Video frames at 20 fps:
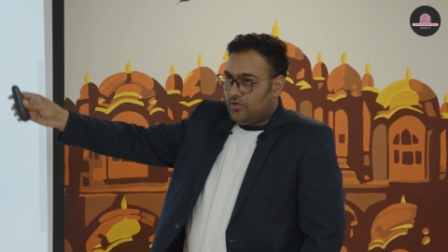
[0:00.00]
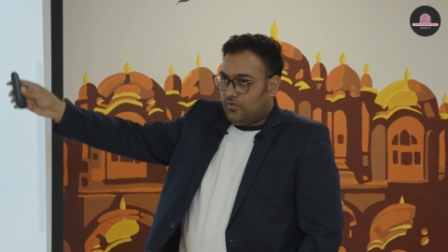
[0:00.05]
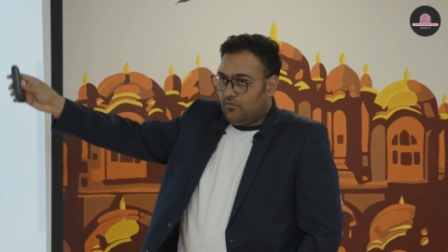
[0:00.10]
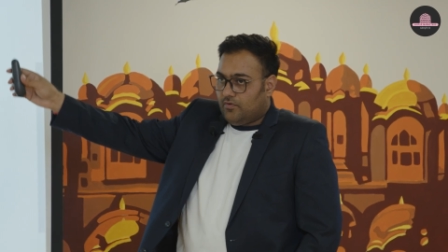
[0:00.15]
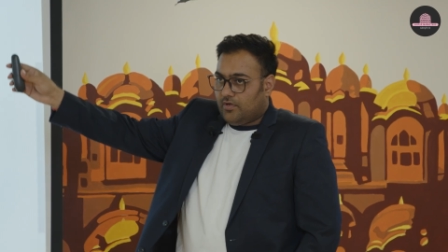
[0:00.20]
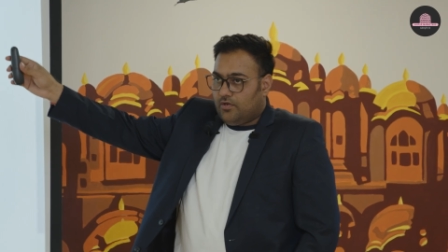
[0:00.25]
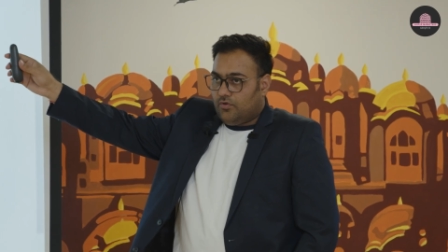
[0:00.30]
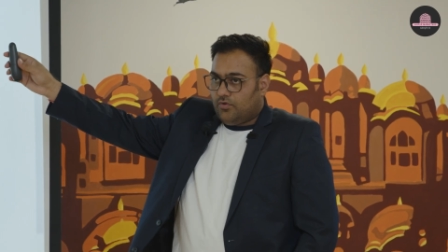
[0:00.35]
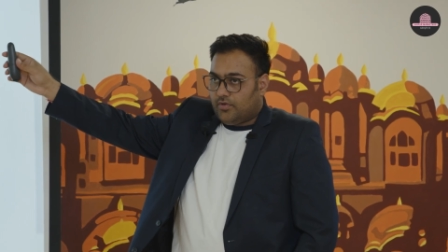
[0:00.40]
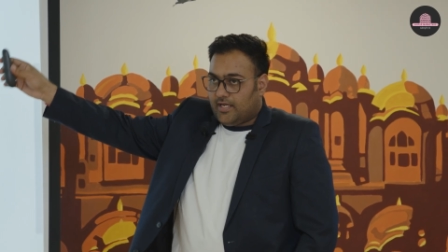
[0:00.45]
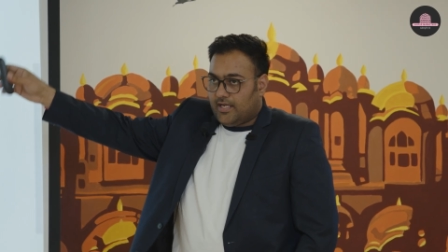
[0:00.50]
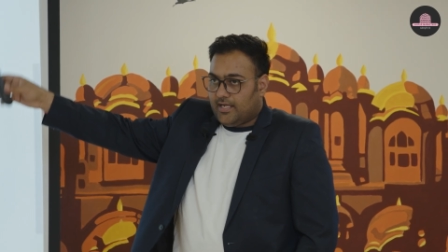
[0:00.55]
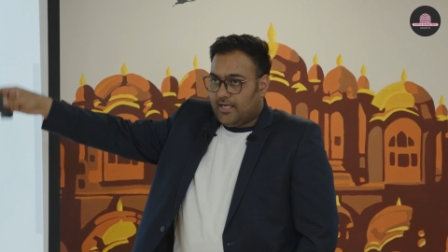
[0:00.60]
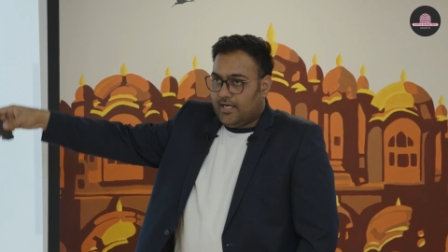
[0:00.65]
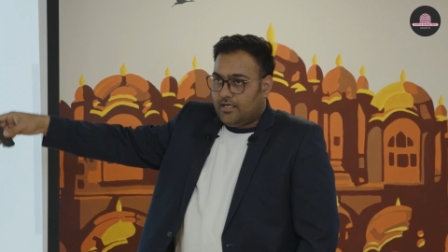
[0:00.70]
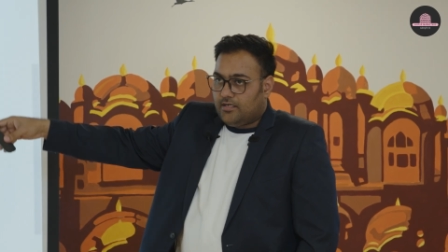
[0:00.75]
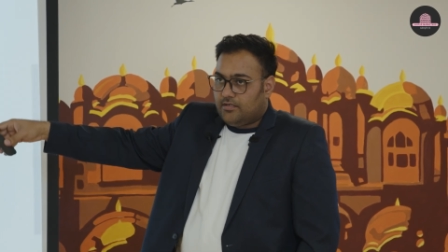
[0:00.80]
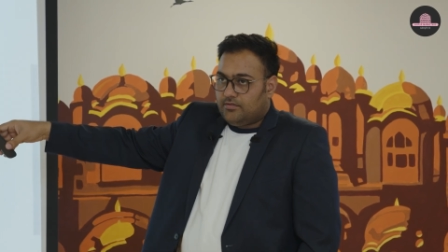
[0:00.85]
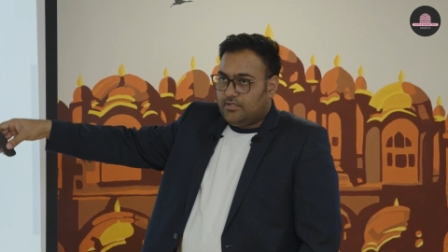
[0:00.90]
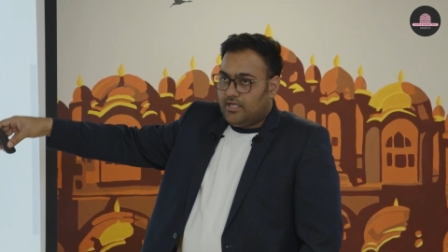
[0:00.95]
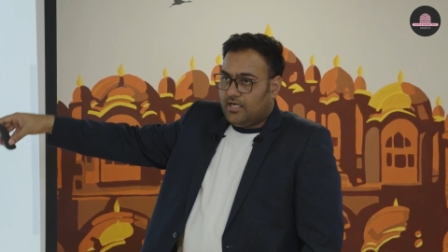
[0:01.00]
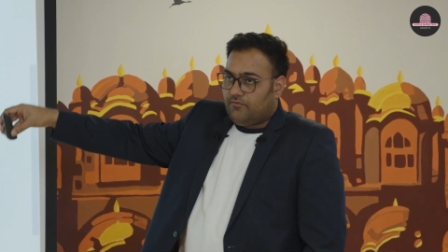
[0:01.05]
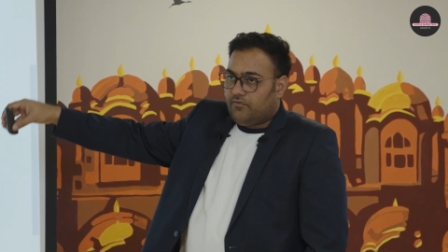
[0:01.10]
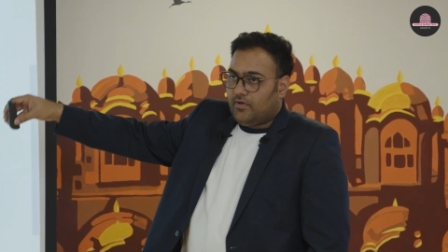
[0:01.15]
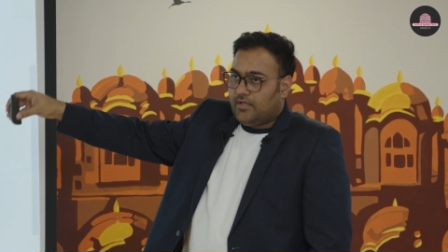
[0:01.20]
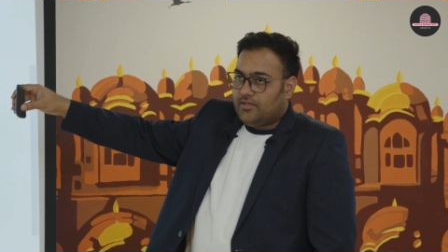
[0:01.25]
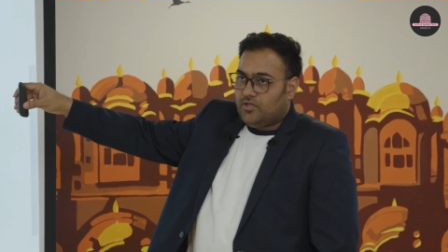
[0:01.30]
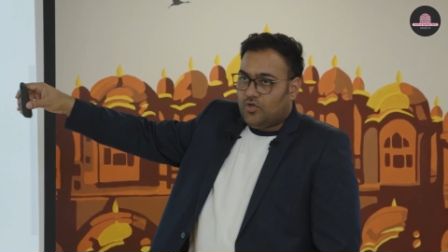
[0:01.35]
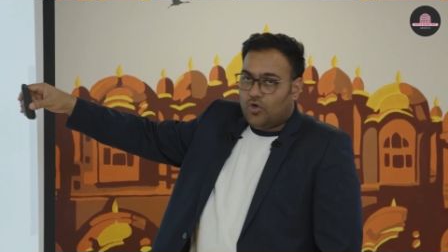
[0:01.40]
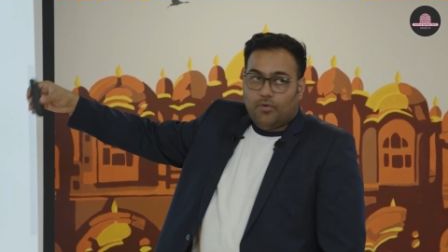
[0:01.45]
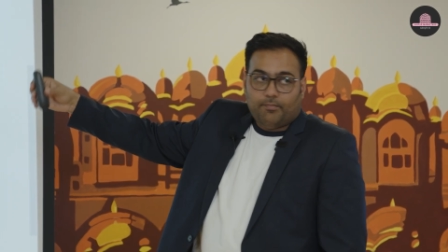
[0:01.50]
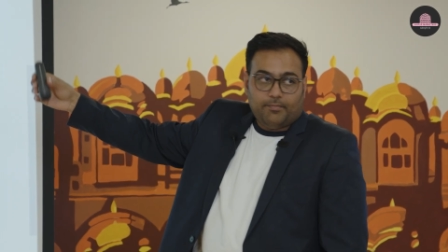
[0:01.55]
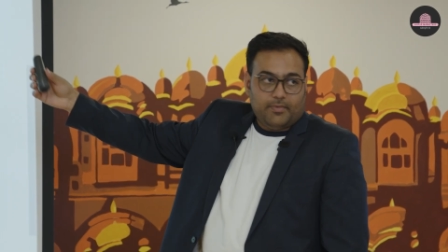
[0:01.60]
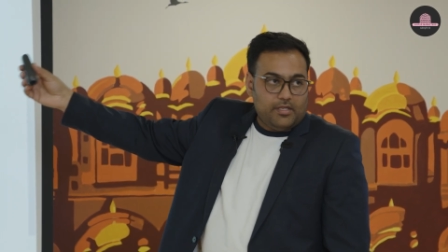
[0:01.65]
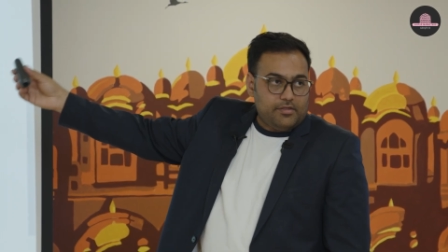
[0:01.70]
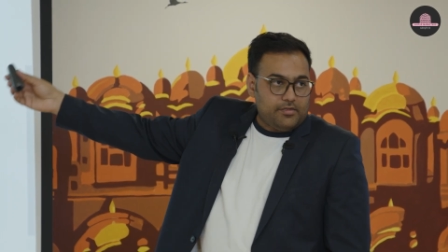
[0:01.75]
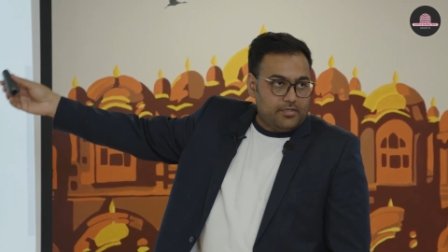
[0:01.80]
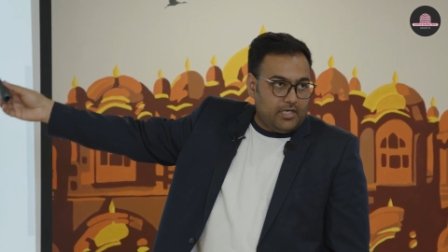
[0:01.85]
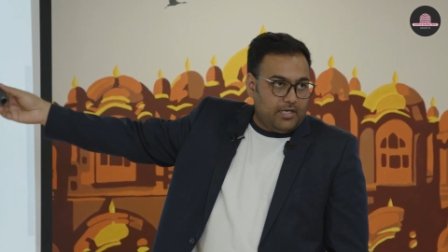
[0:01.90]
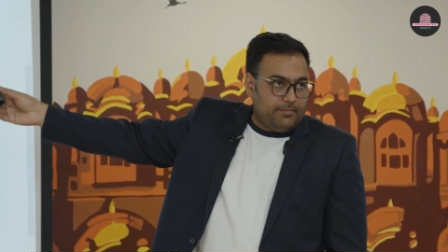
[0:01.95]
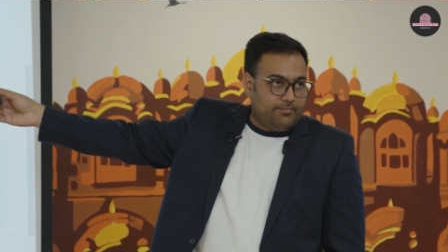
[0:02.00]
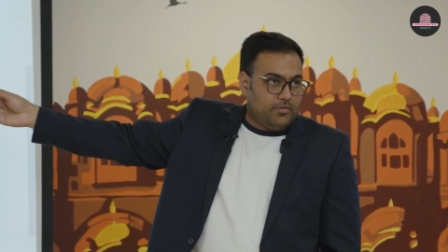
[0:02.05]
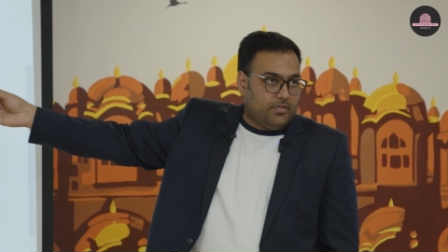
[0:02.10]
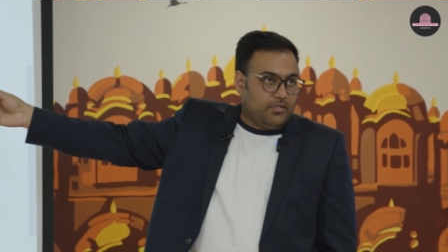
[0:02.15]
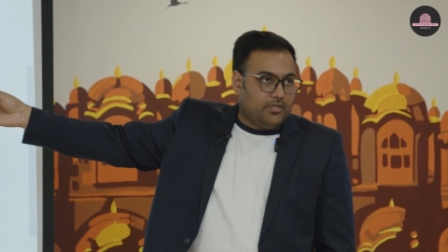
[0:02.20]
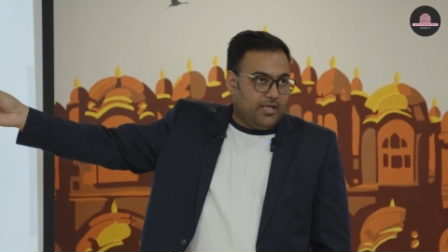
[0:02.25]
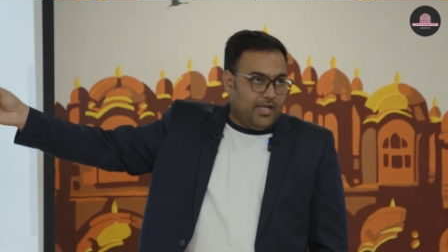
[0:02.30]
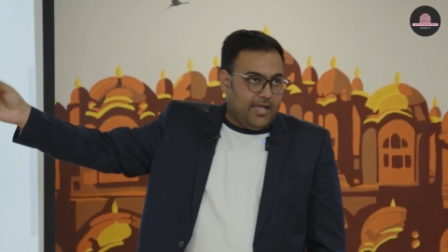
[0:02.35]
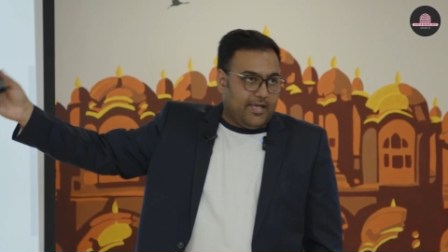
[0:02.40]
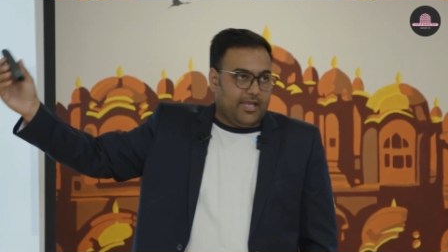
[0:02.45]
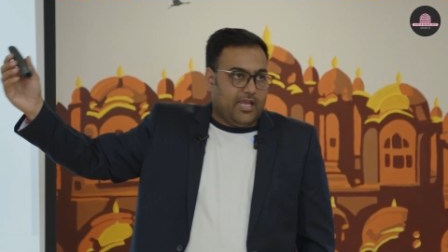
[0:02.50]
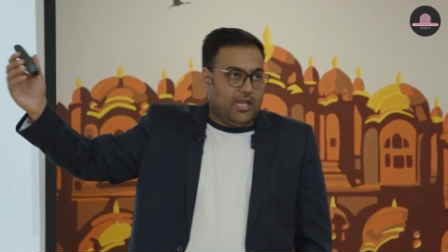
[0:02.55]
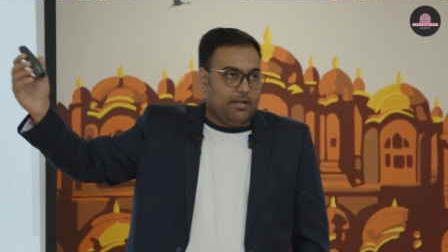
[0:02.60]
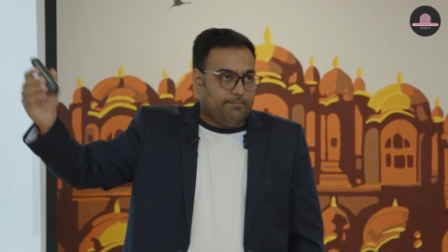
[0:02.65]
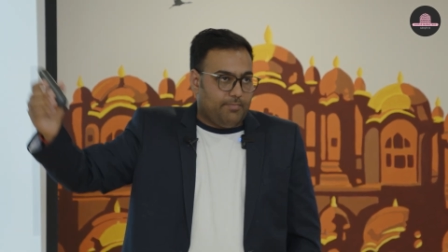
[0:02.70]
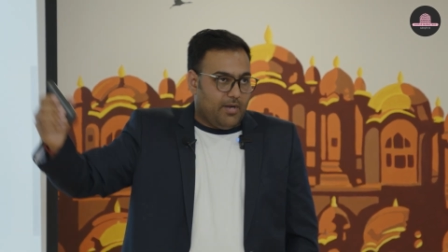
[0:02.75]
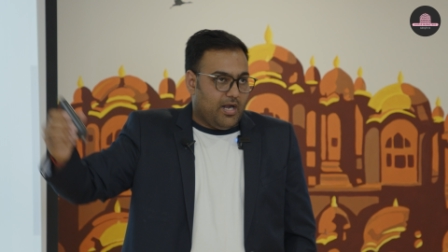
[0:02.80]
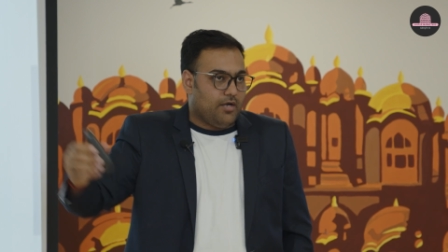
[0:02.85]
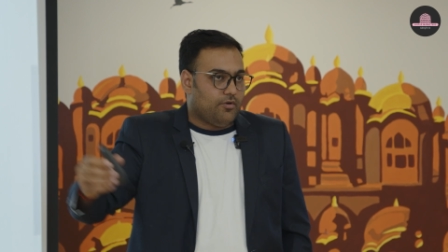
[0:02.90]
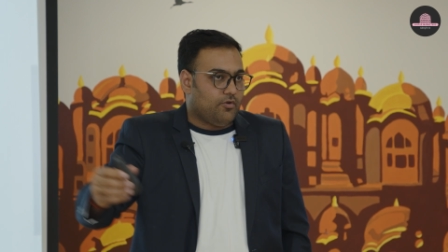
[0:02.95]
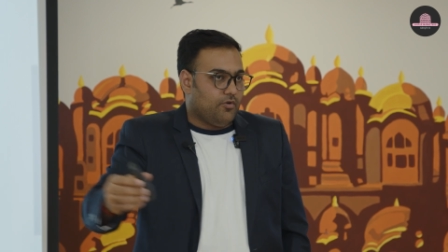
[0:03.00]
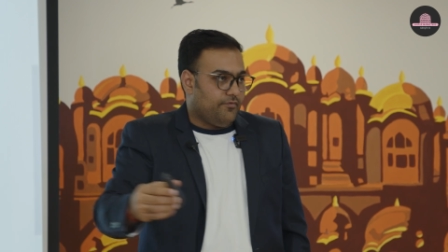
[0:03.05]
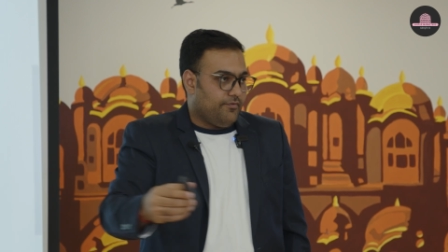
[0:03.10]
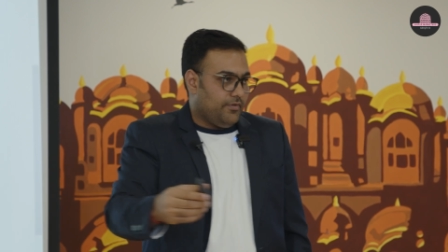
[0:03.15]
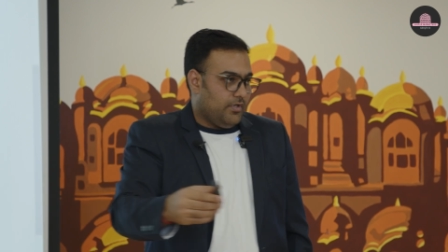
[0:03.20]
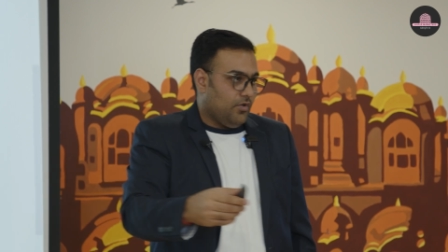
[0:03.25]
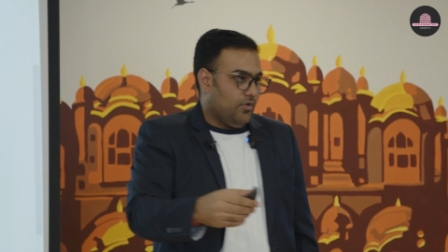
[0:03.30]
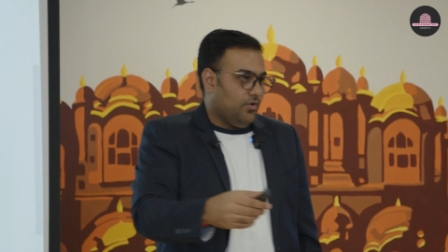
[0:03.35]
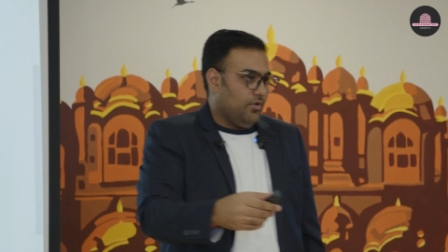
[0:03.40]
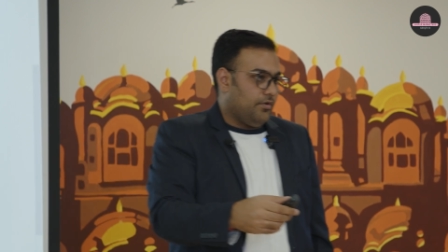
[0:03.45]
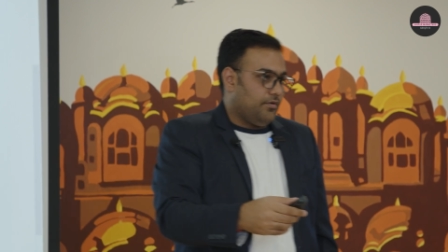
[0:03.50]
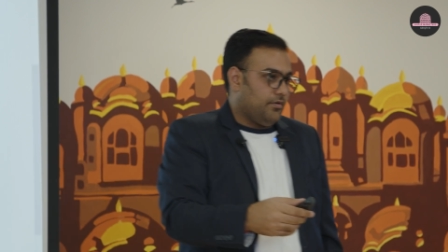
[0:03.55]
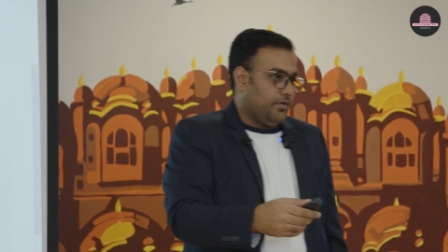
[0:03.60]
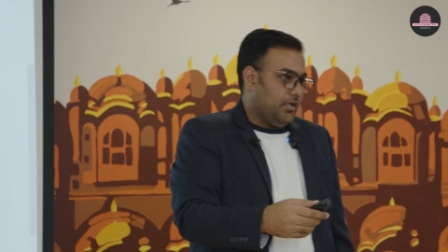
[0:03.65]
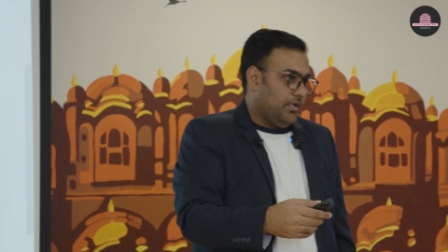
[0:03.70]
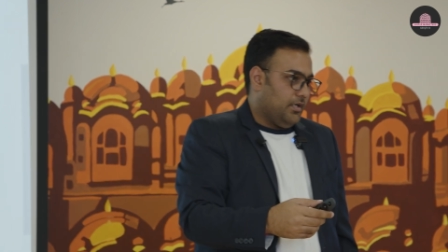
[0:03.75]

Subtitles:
you were looking at, that was the OmniScript, again part of your